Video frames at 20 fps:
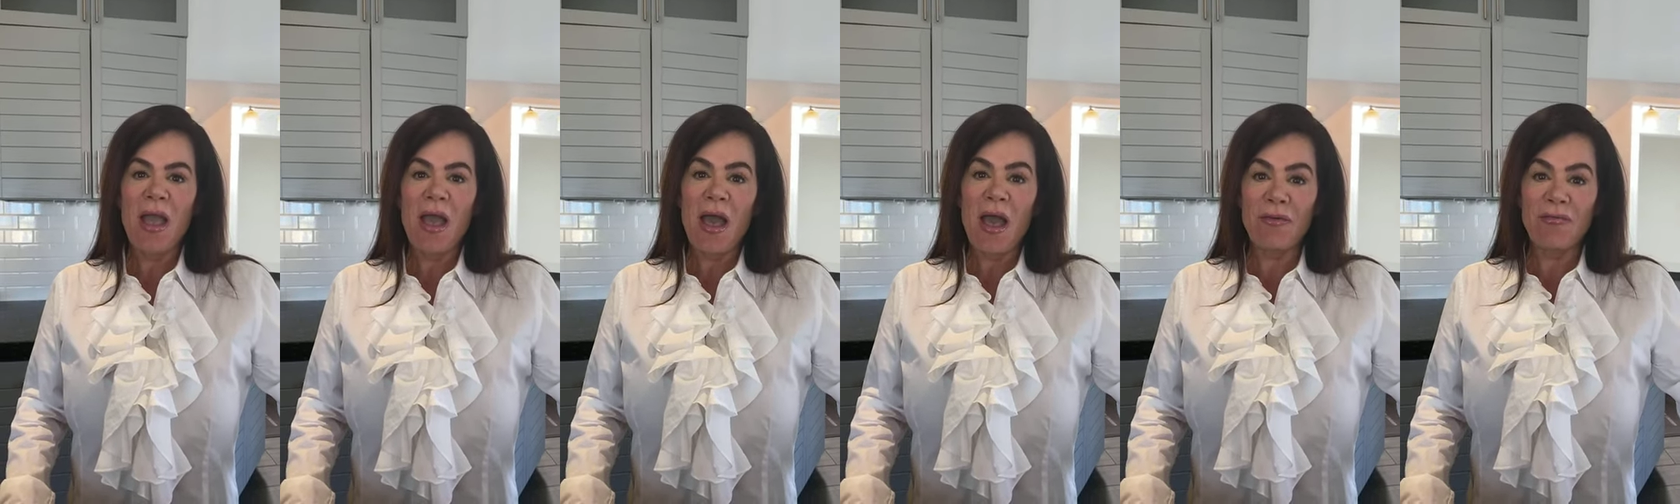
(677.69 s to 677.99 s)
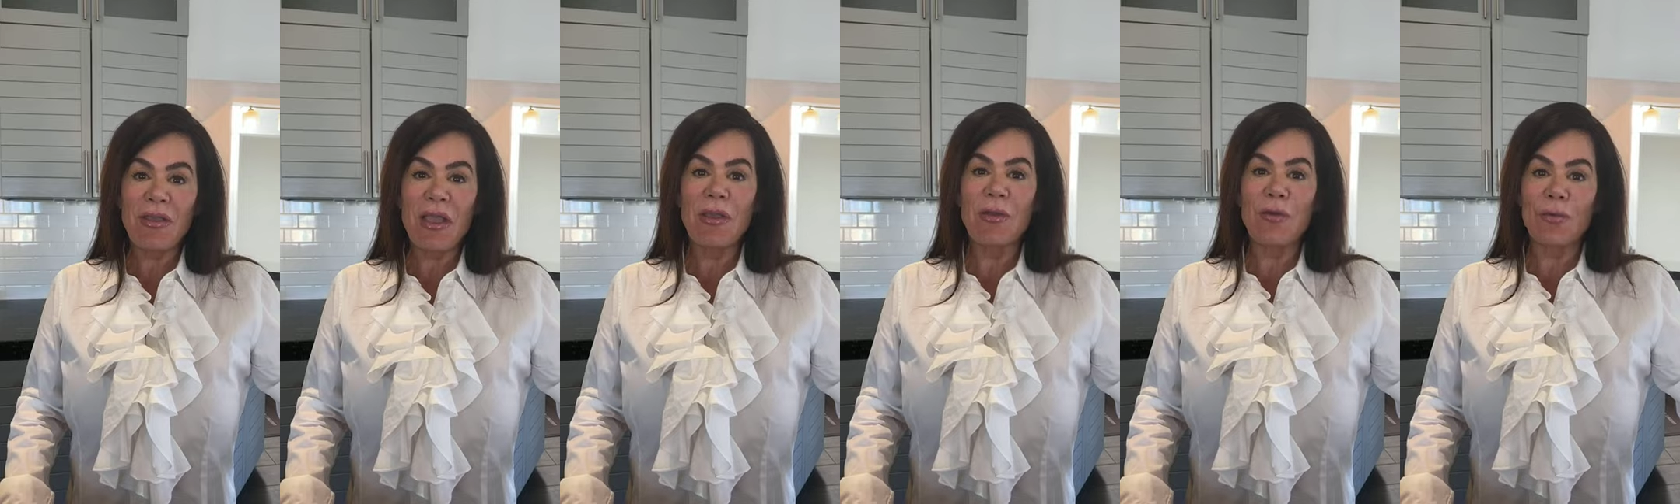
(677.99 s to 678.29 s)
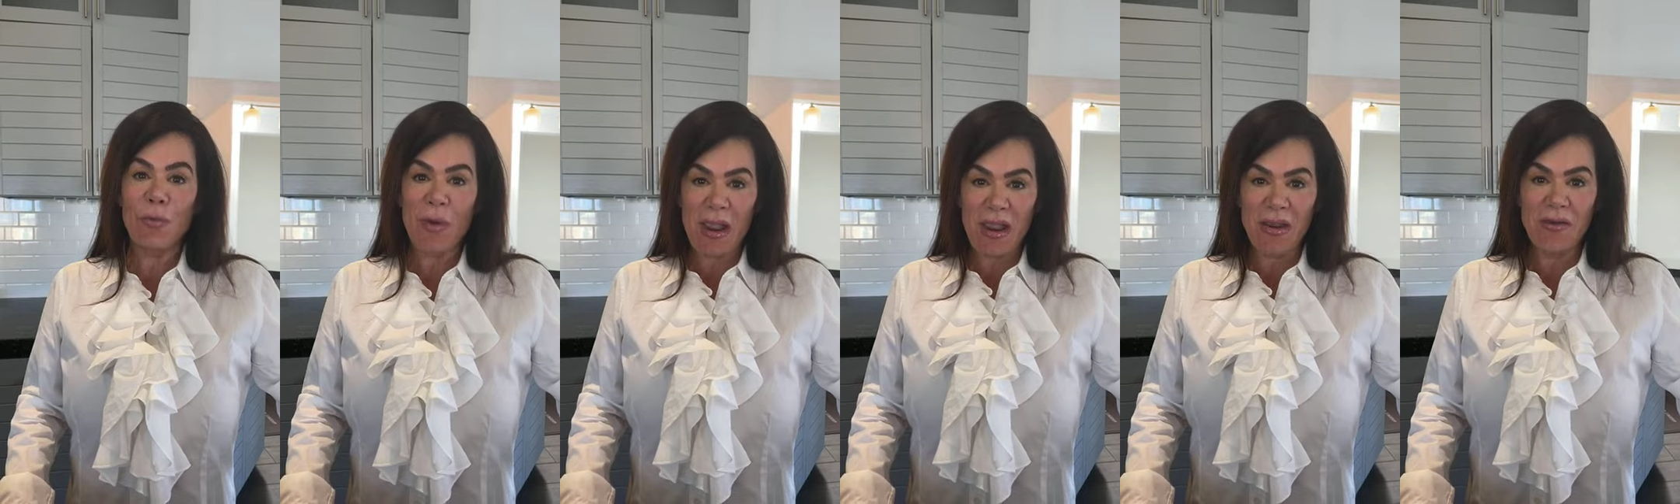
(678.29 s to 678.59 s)
Have a
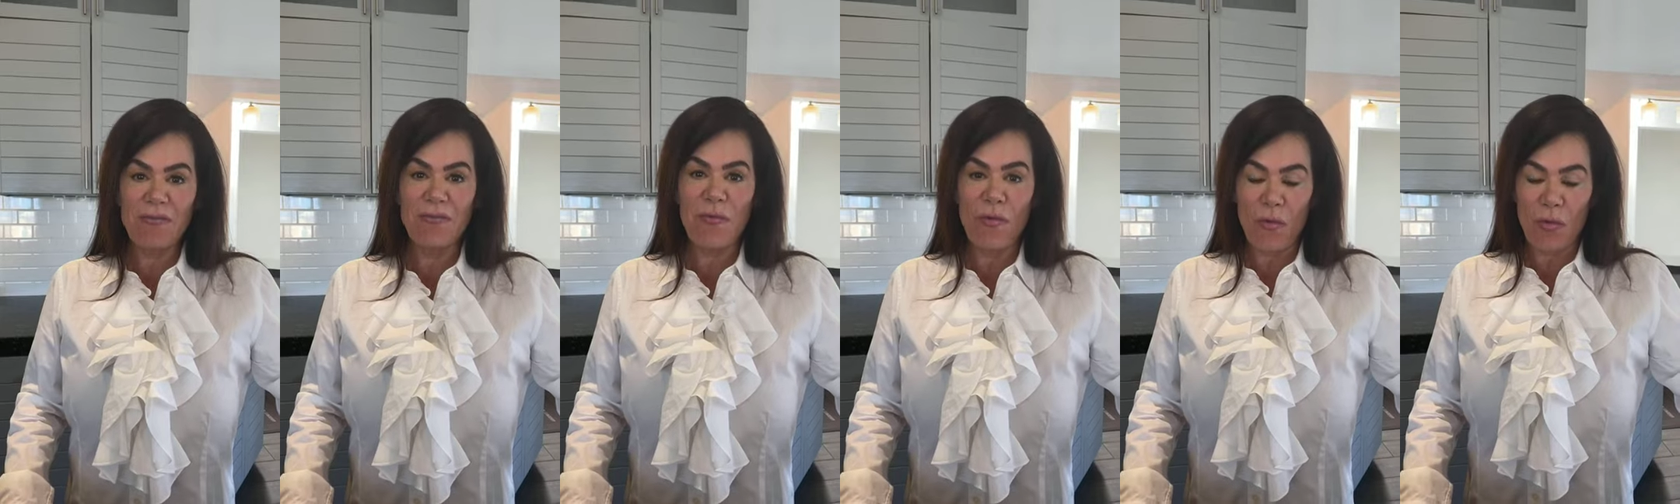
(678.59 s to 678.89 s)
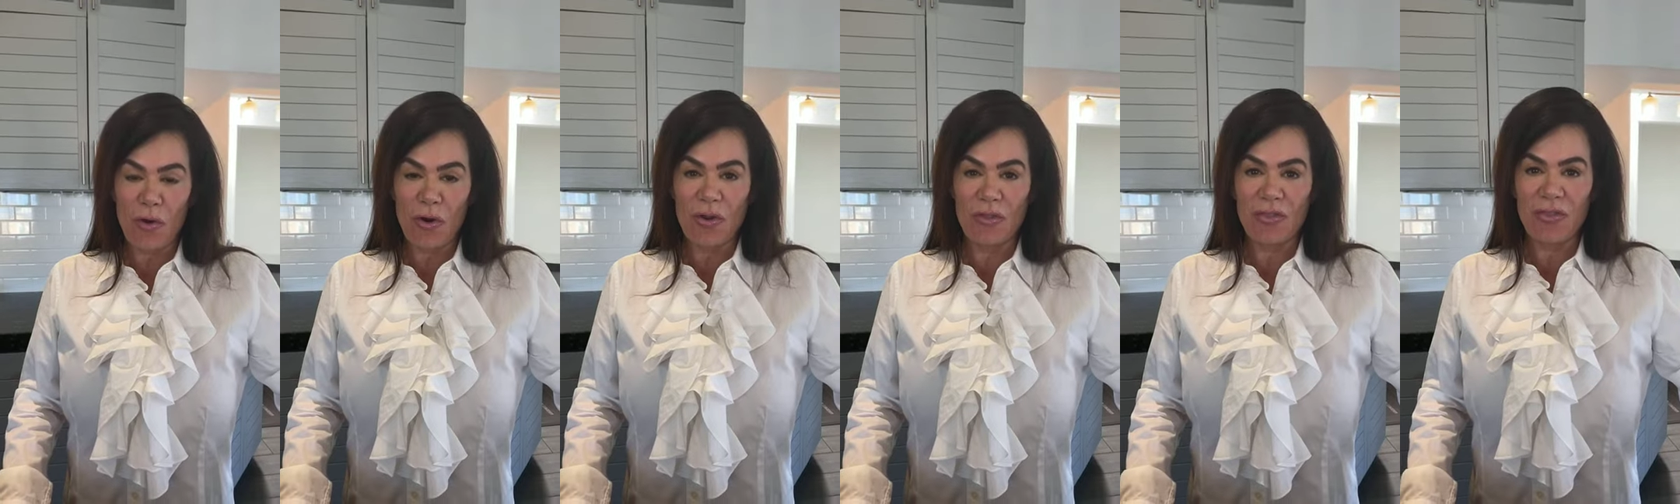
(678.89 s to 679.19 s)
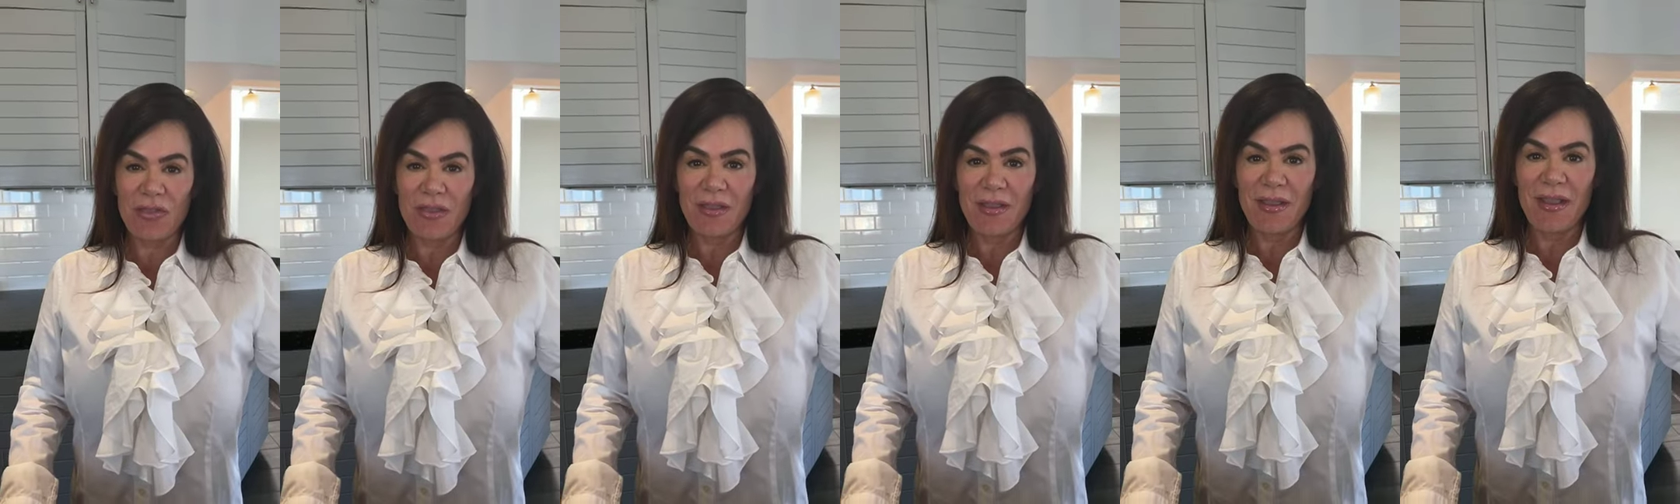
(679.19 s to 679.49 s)
great 4th,
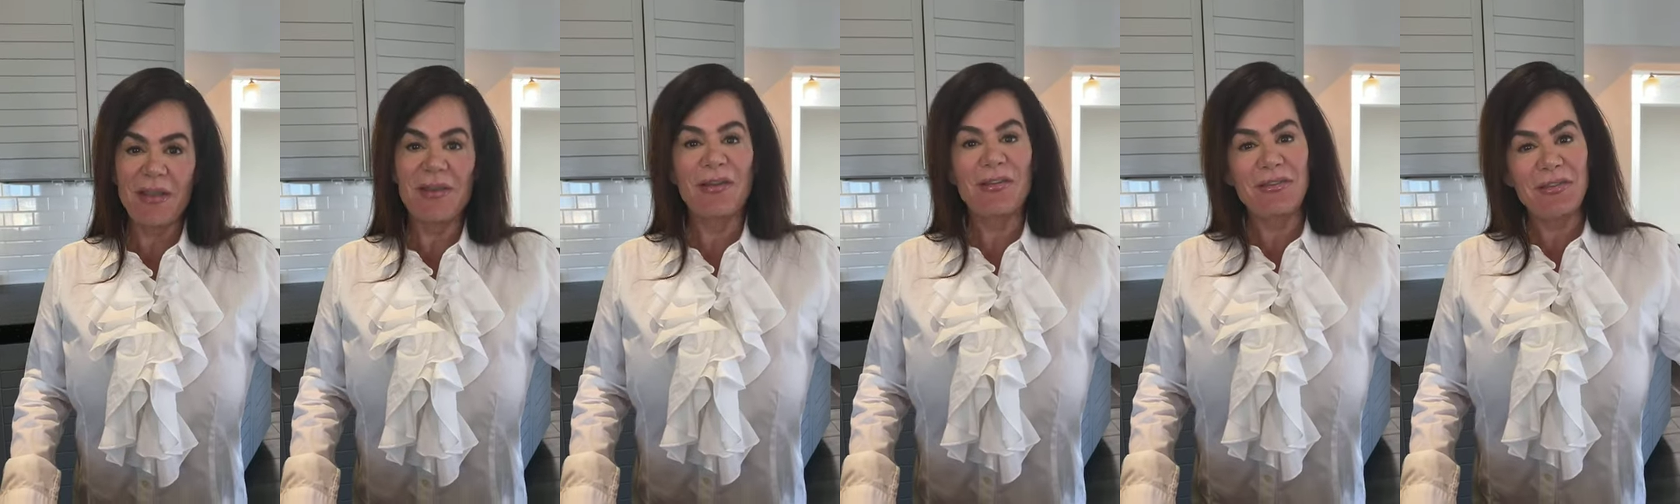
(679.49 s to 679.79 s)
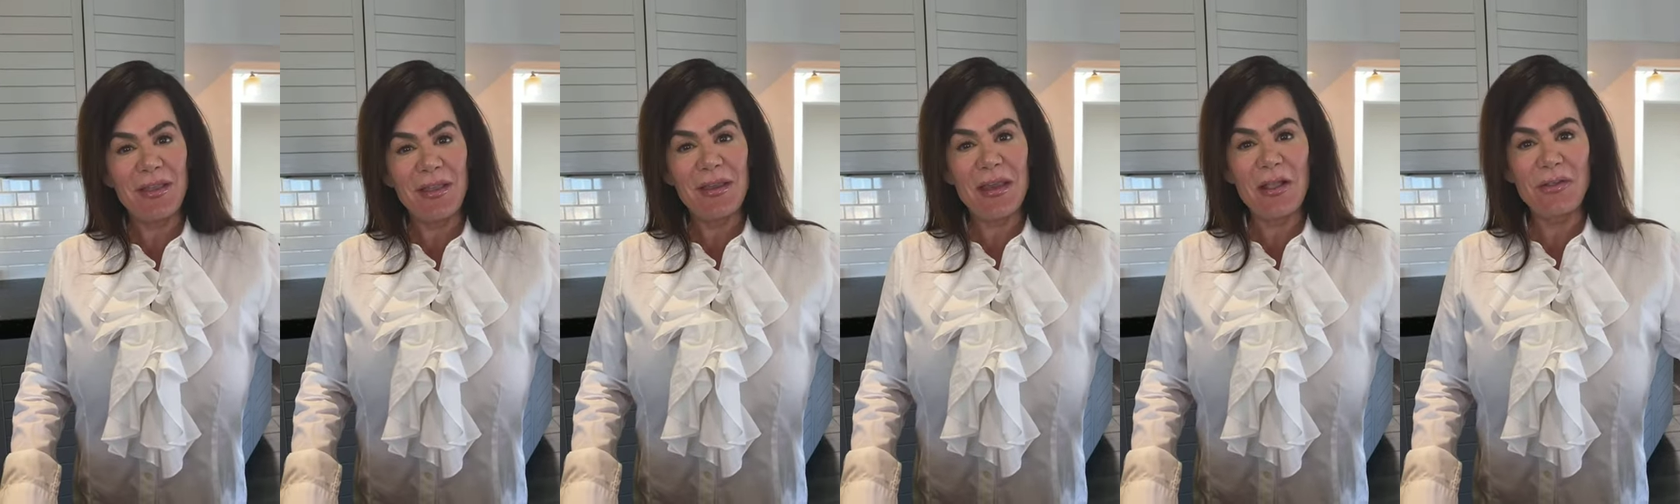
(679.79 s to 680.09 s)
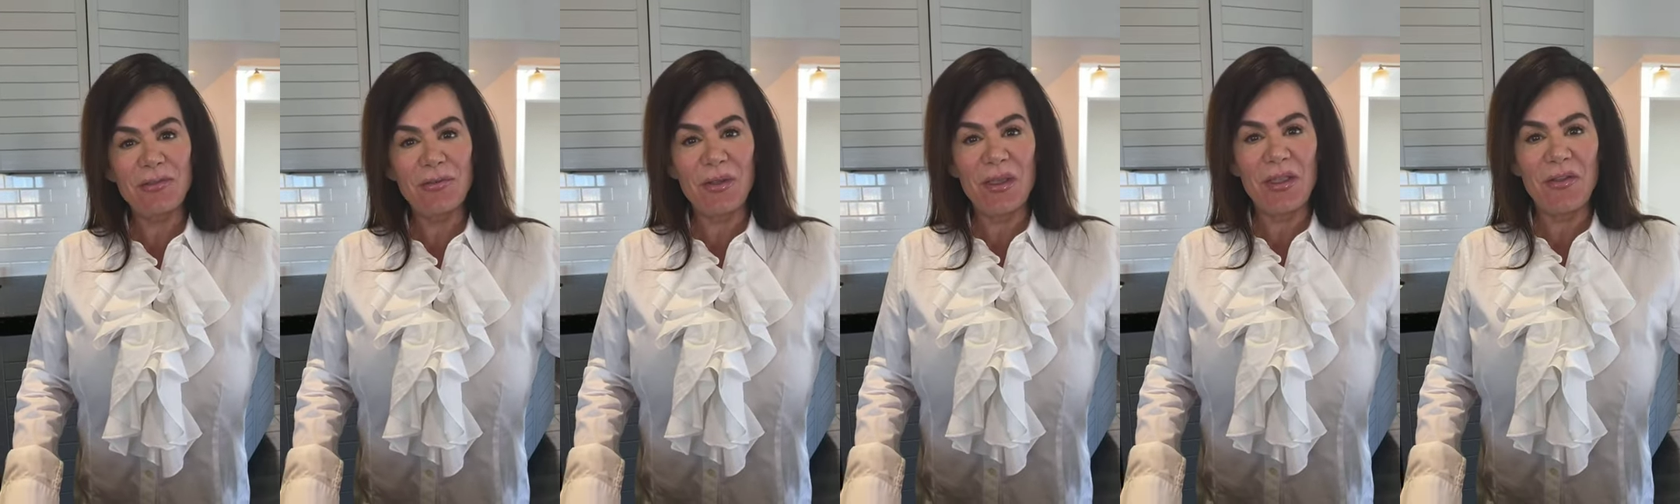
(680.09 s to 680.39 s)
and I'll see you
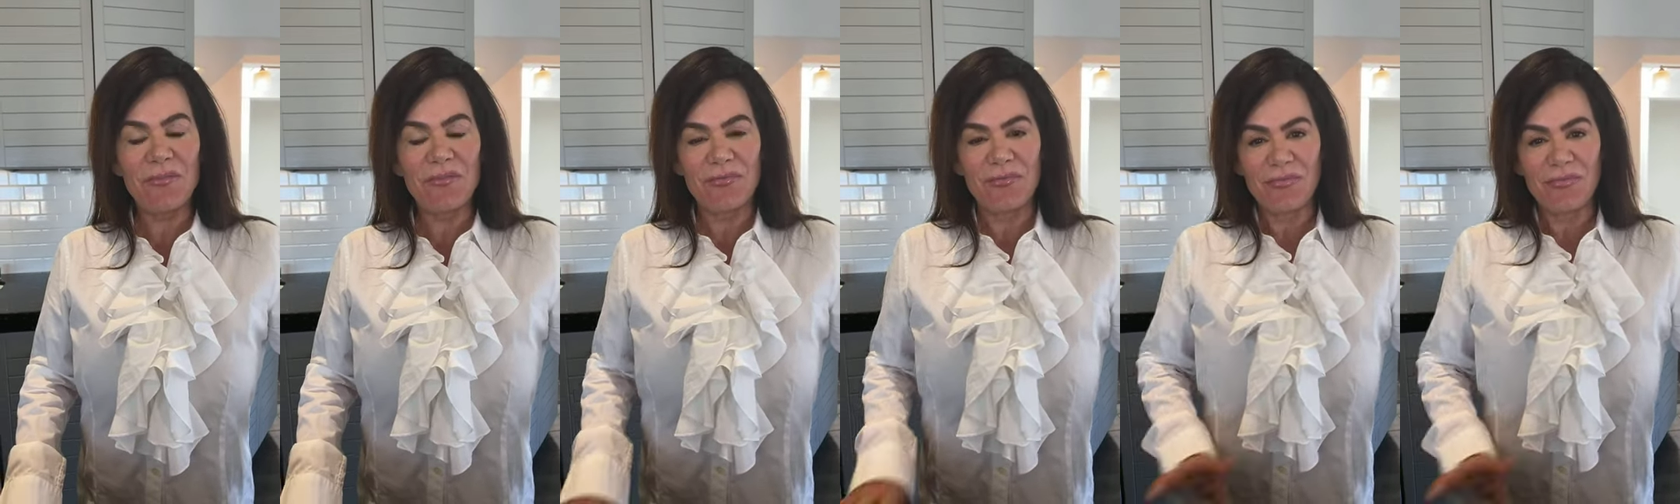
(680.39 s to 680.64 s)
next week.